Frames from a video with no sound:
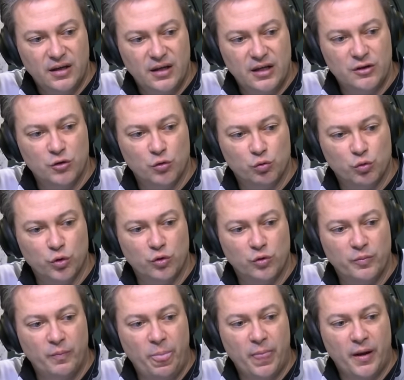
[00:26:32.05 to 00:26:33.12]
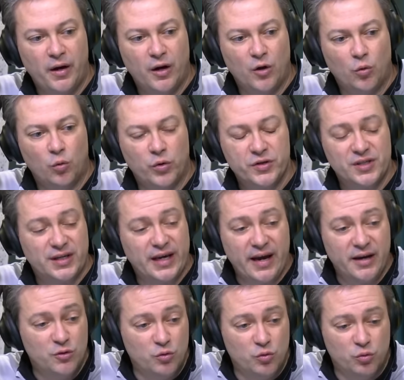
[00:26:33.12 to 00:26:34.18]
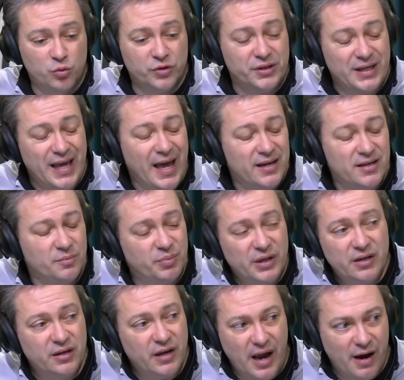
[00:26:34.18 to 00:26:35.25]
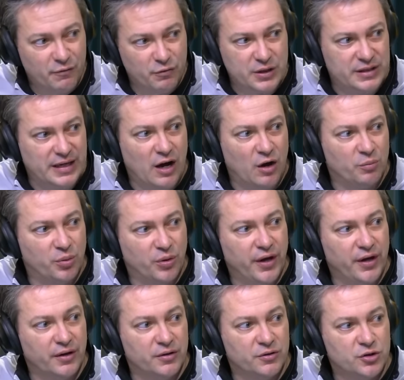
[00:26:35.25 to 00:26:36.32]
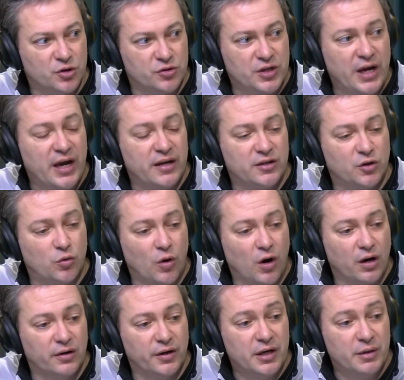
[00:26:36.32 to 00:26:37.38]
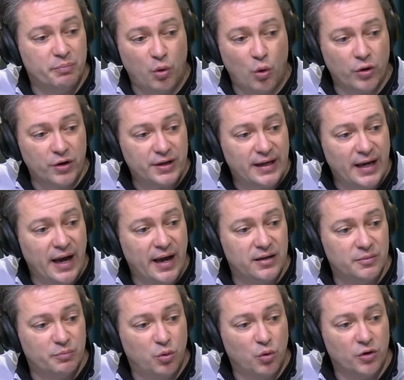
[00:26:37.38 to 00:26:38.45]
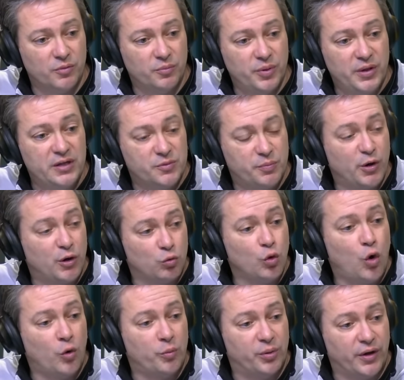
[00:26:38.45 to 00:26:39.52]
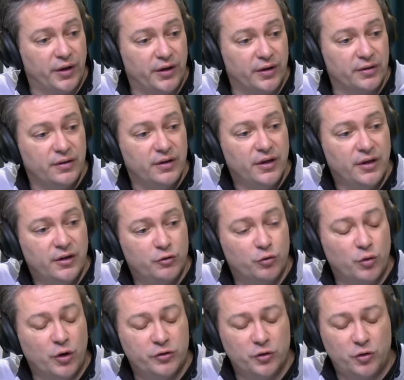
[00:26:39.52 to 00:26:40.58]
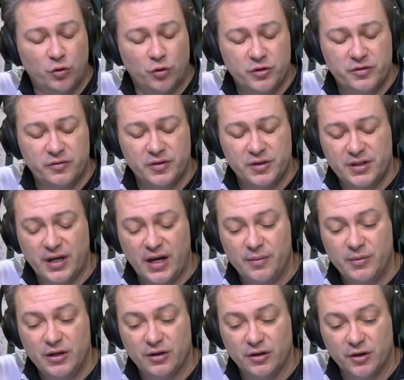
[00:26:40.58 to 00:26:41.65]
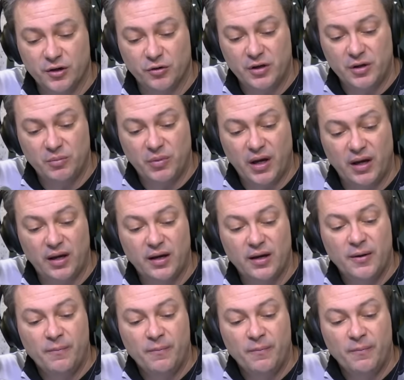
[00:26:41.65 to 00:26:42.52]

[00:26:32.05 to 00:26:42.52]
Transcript: in the room was a guy who really hadn't been an every down player, Josiah DeGuara, important guy, an important piece, but a role player throughout the course of his time here in Green Bay.